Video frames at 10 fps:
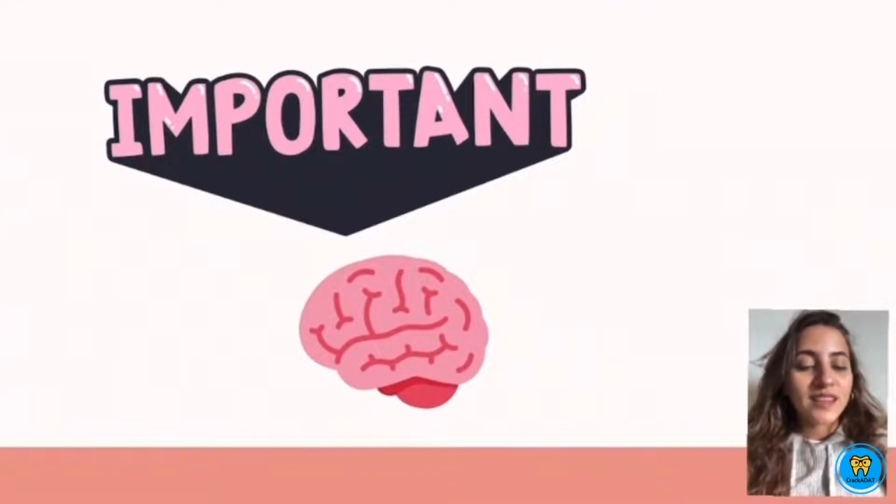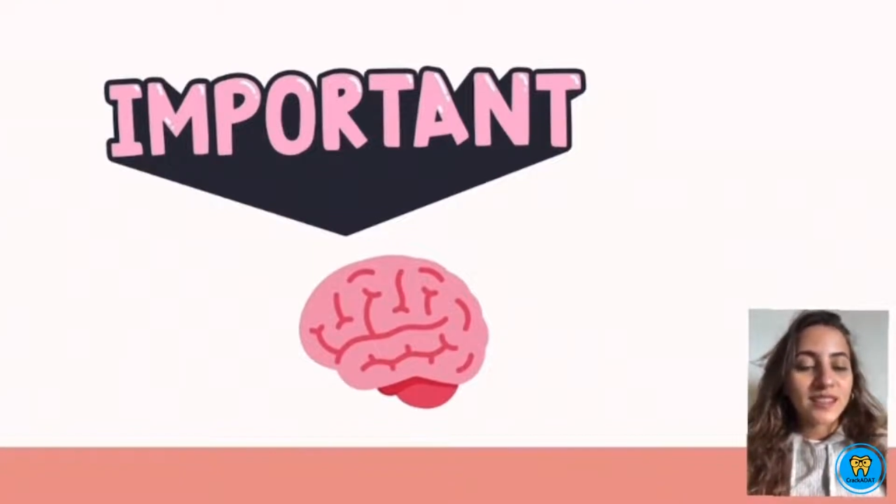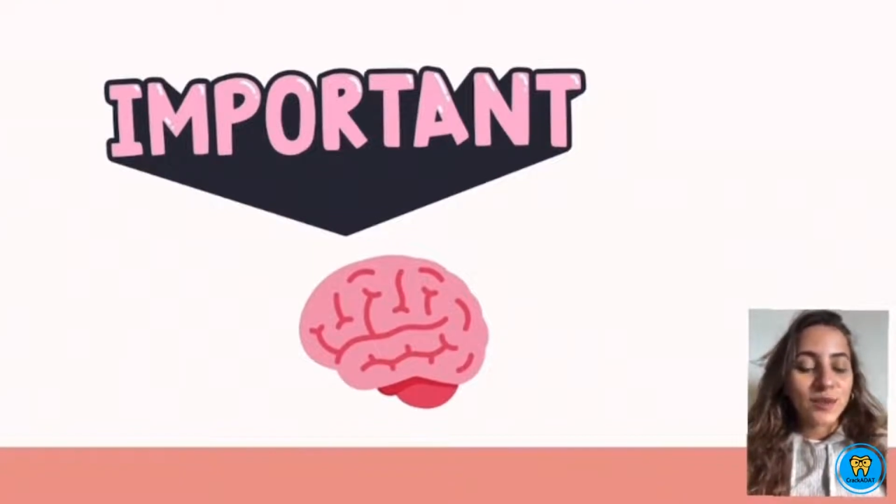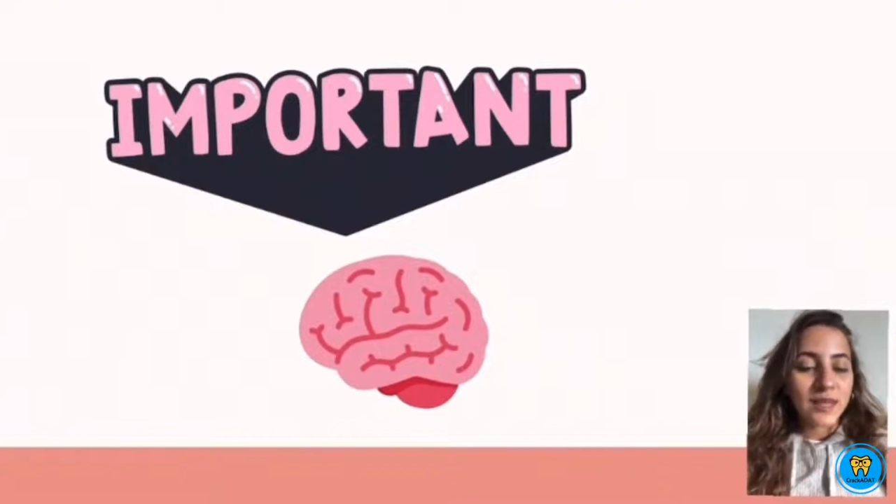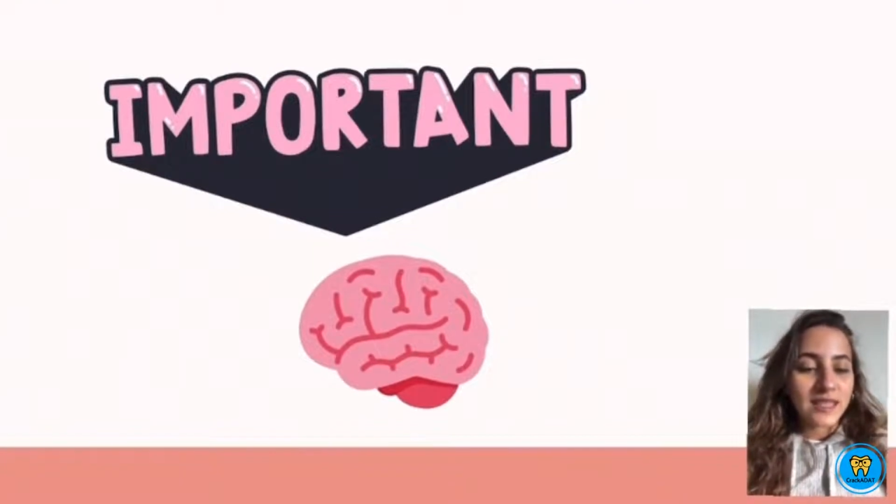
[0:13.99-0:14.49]

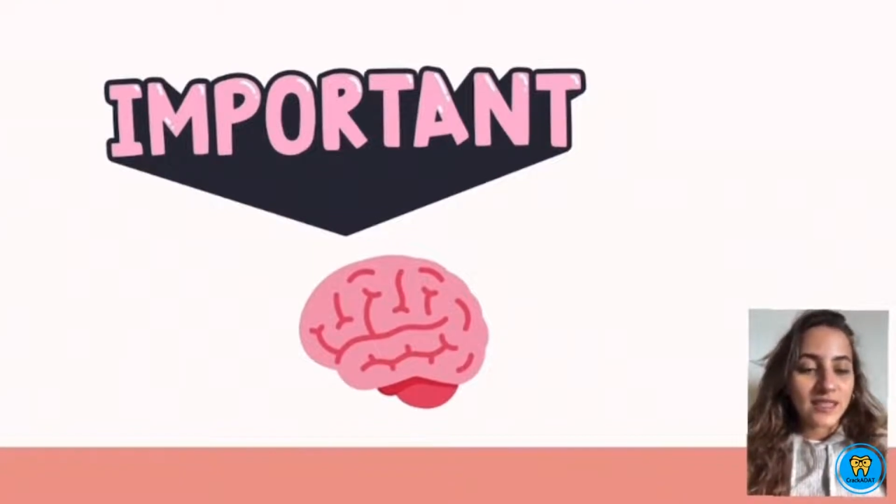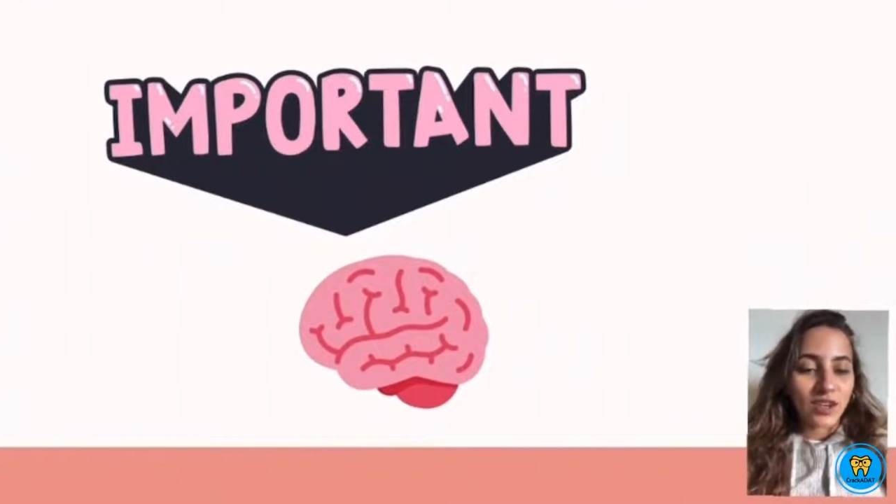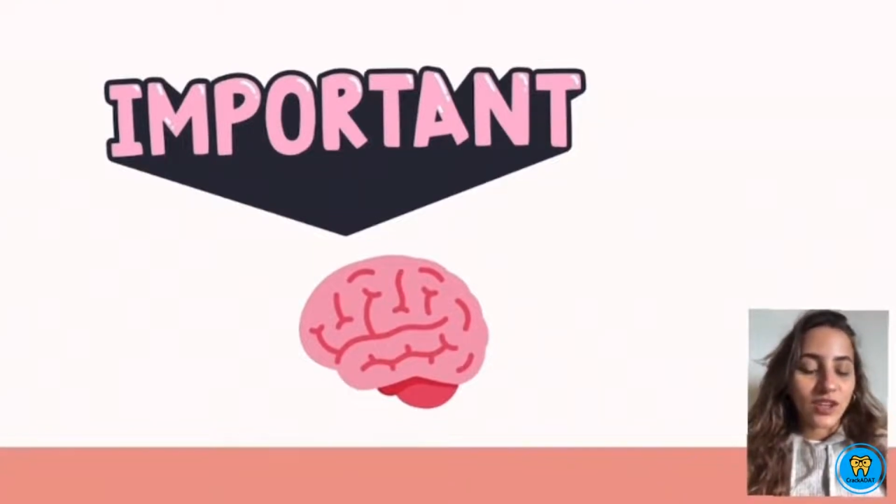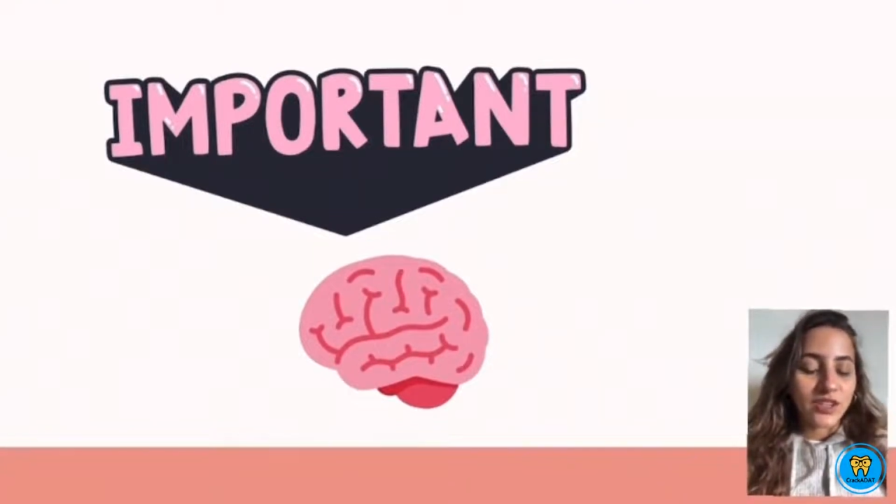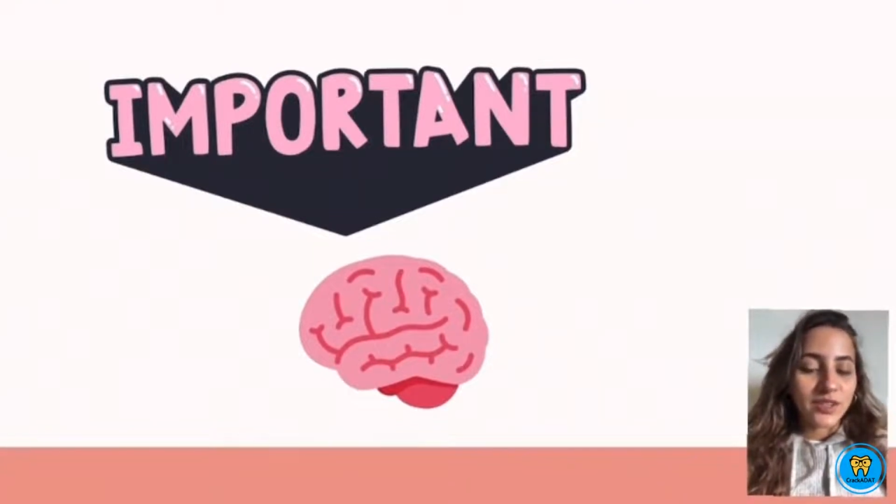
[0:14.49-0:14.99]
So let's
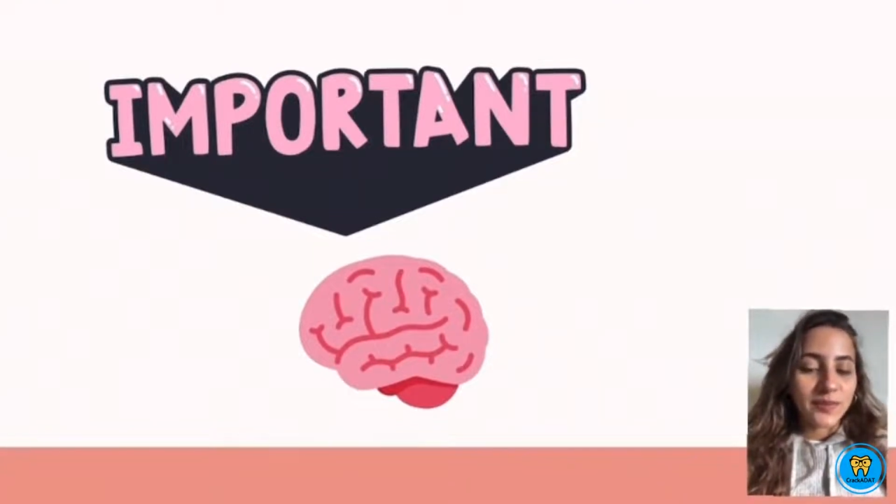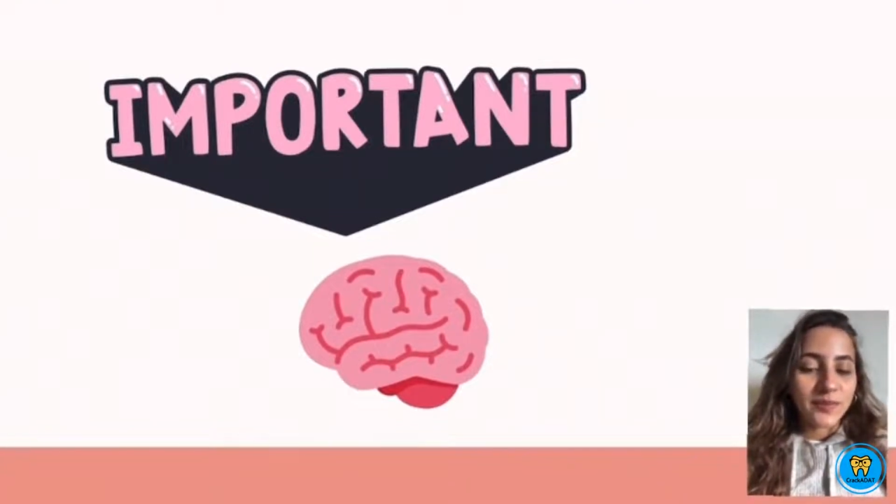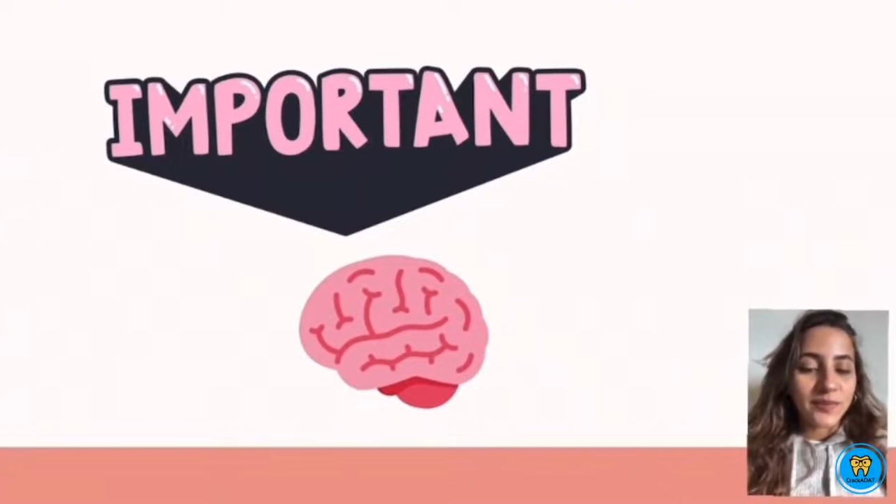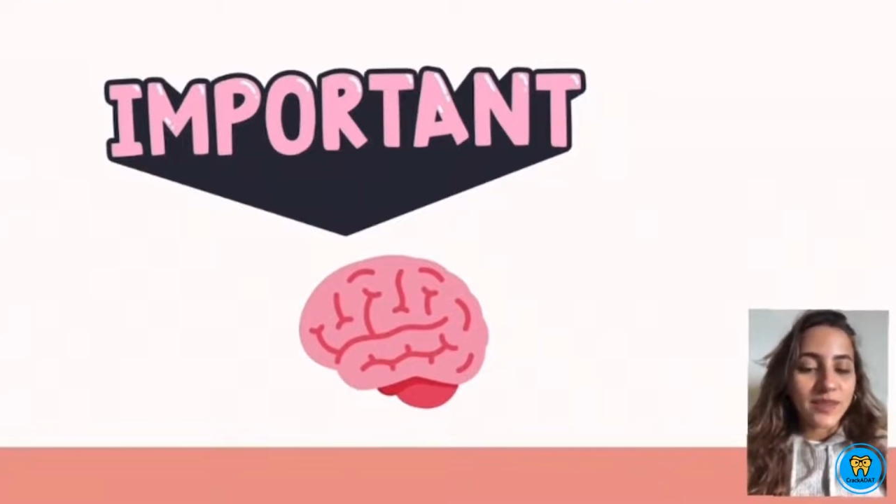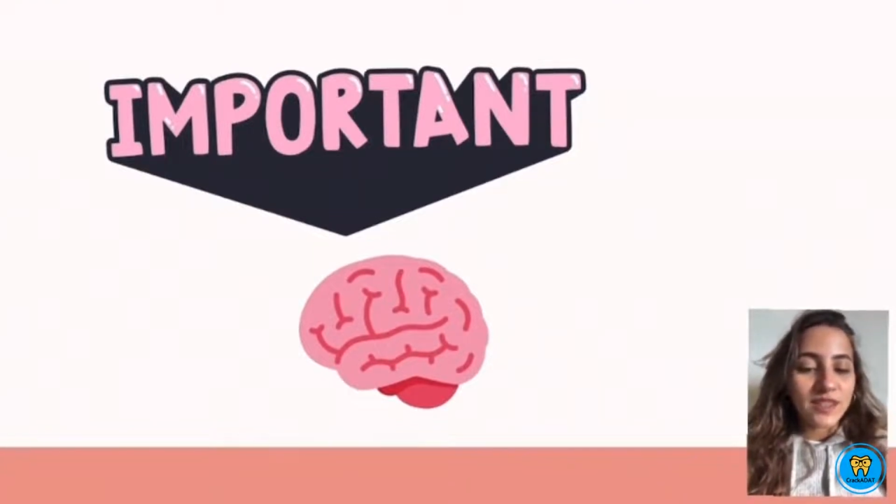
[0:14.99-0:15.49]
start.
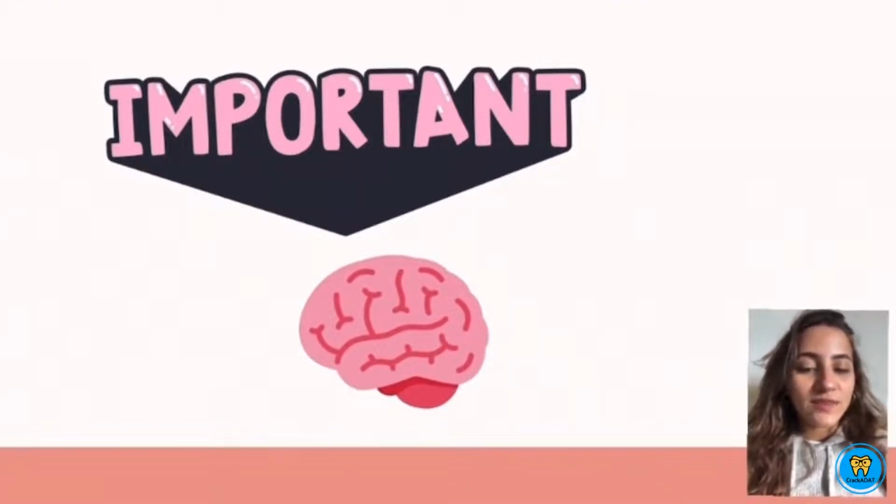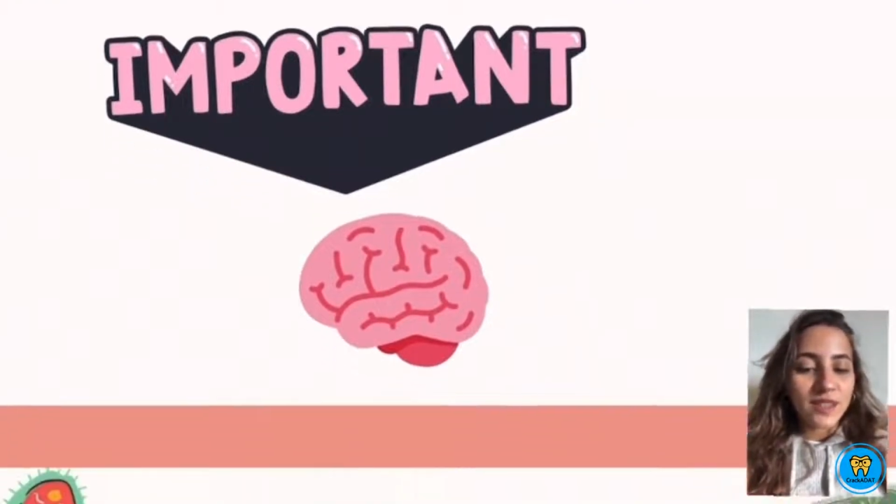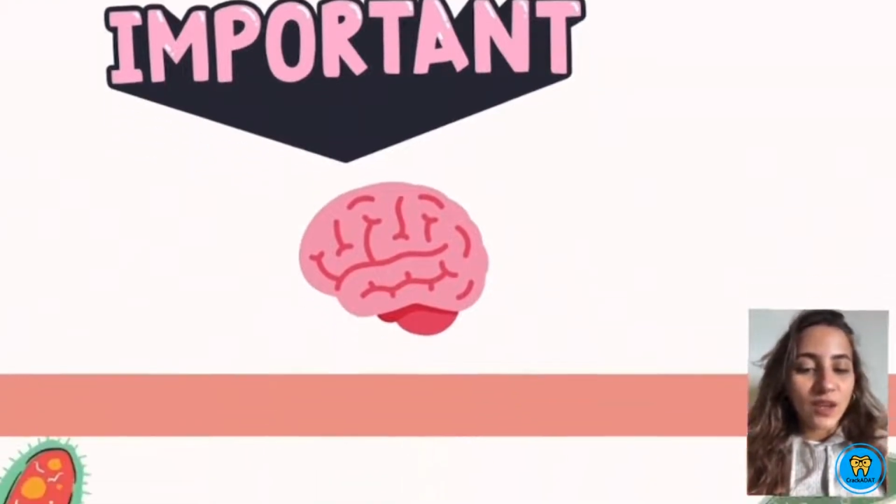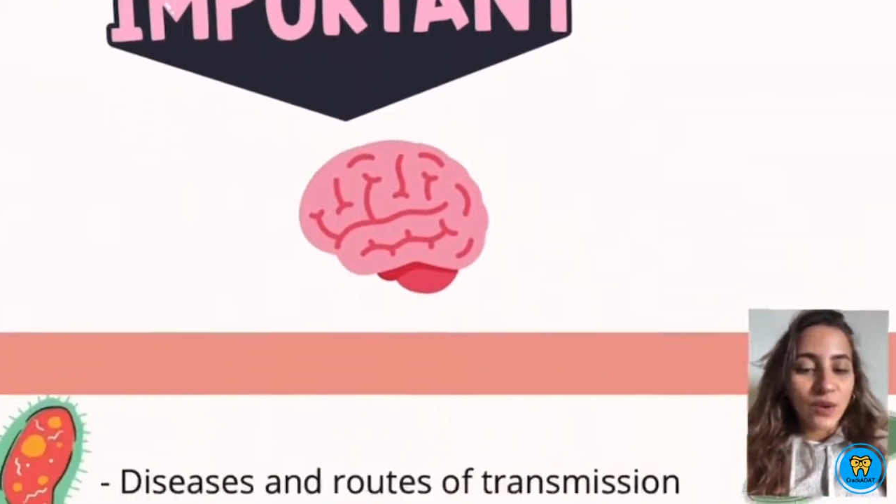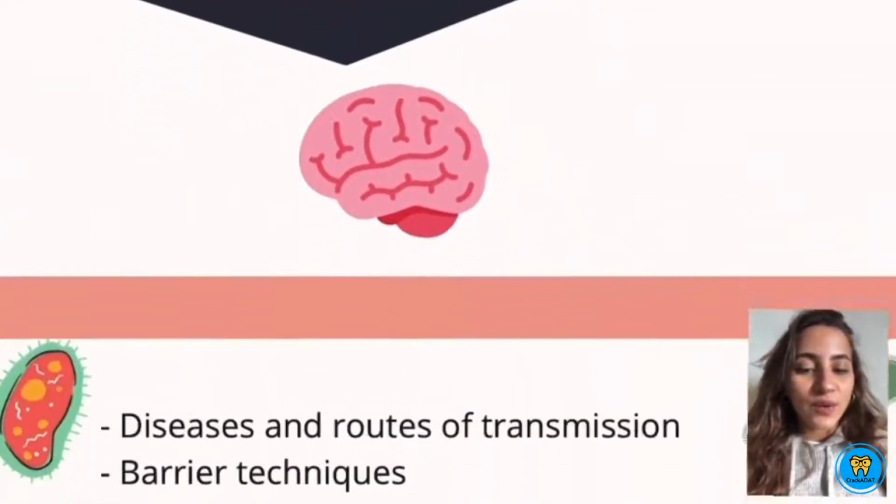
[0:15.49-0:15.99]
This video